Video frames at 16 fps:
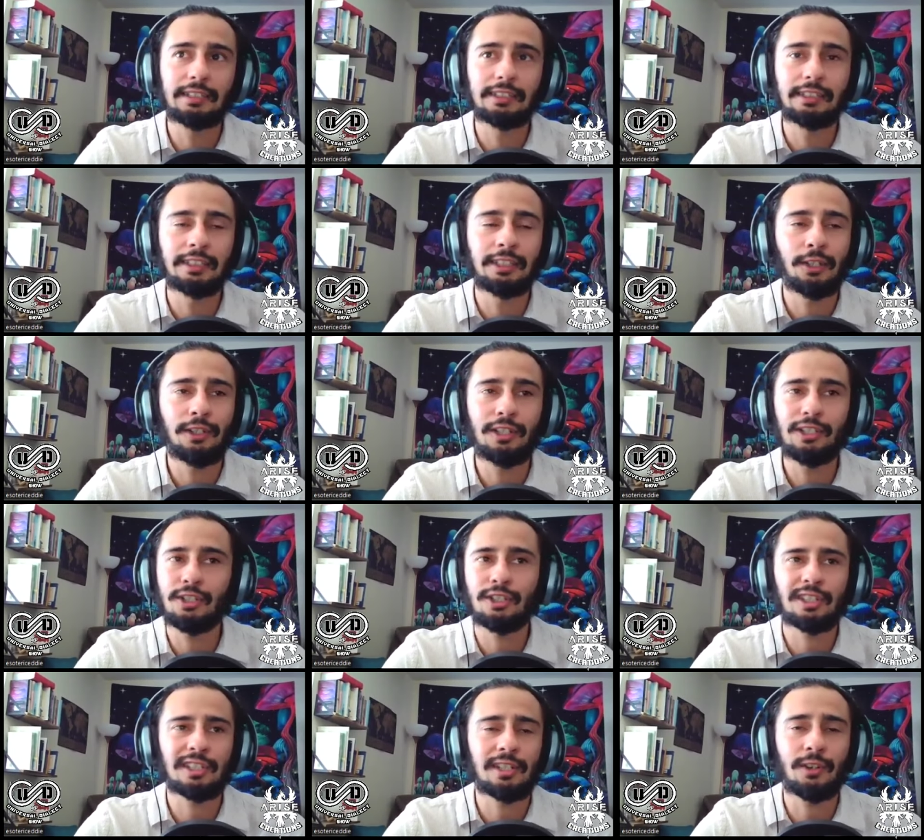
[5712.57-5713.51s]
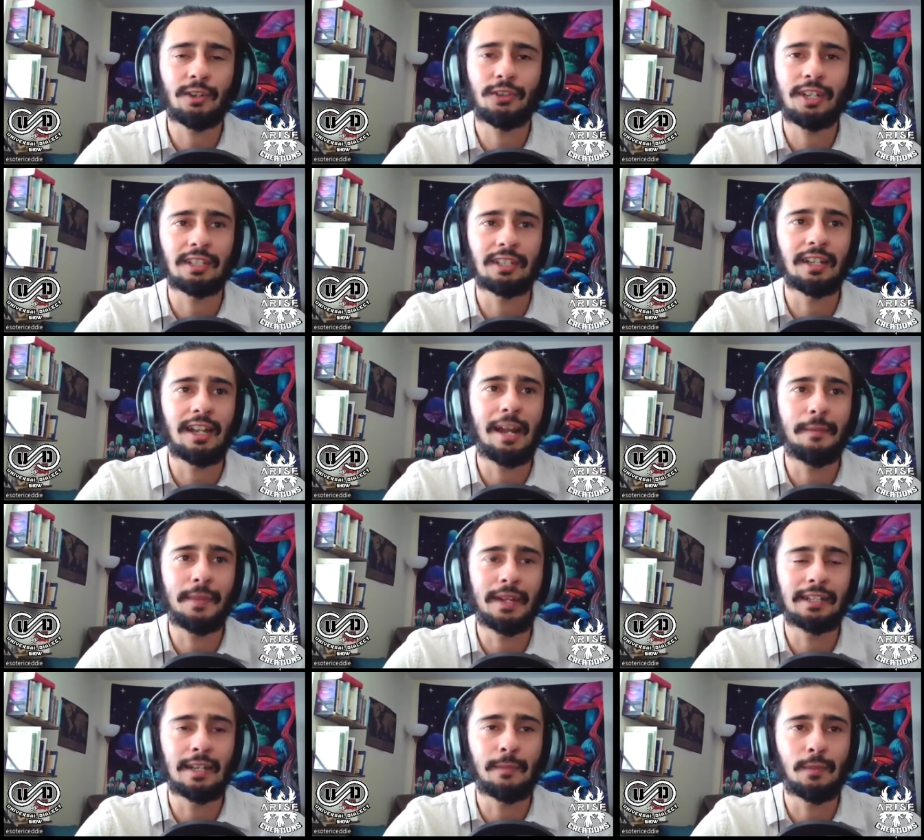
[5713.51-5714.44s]
You know, these are just little things that I
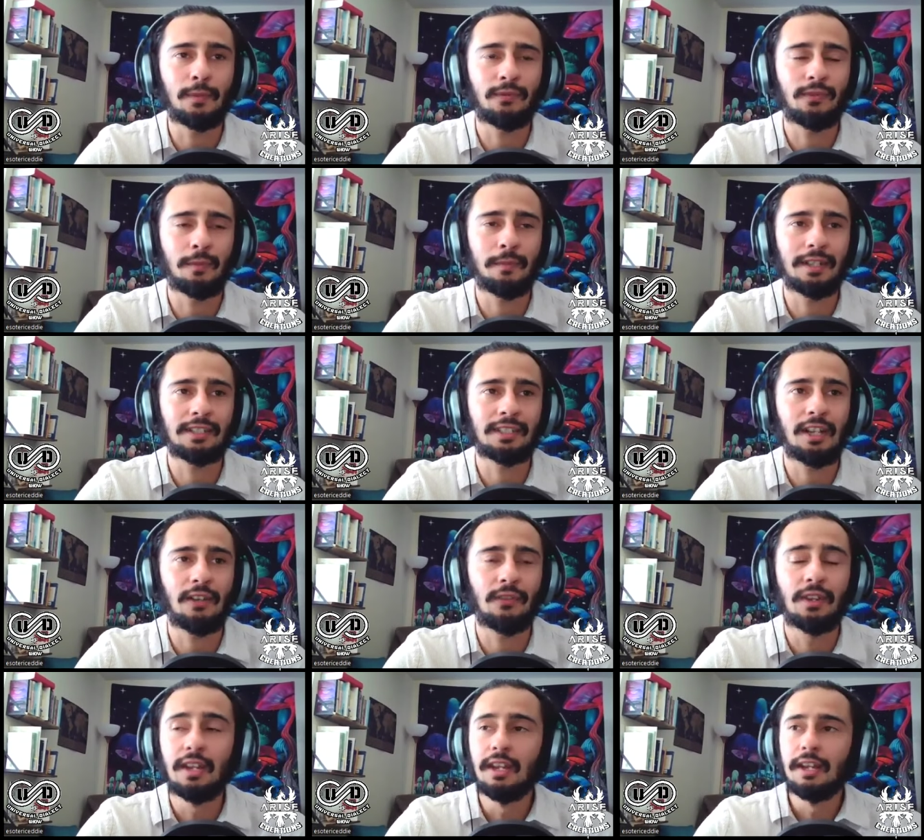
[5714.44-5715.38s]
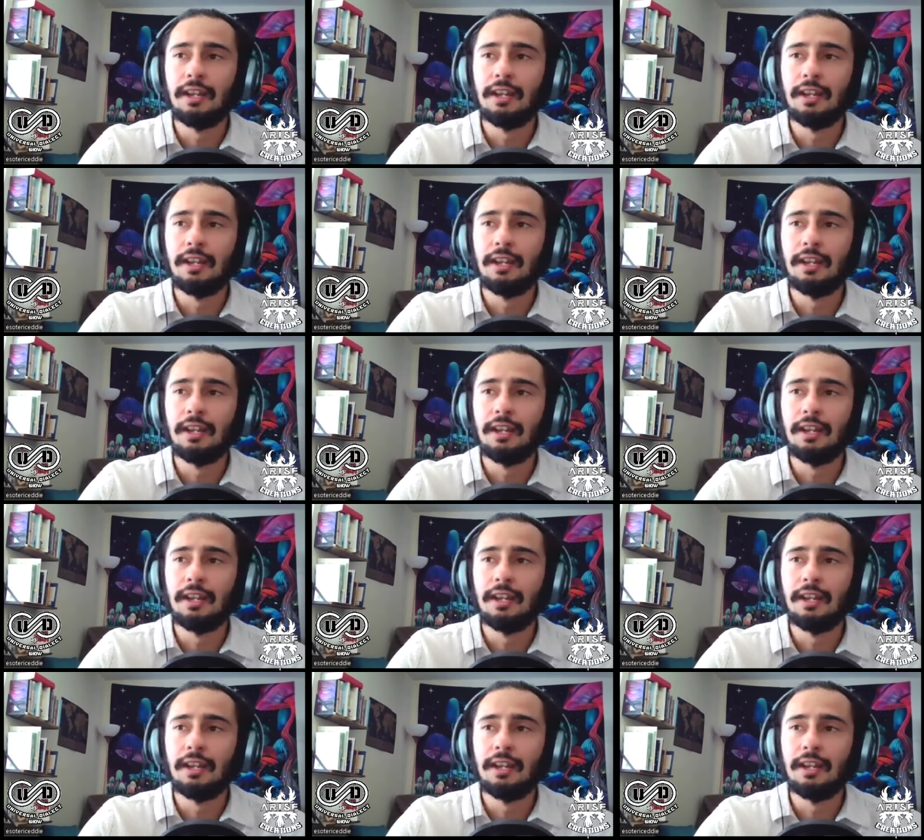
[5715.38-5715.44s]
picked up for myself.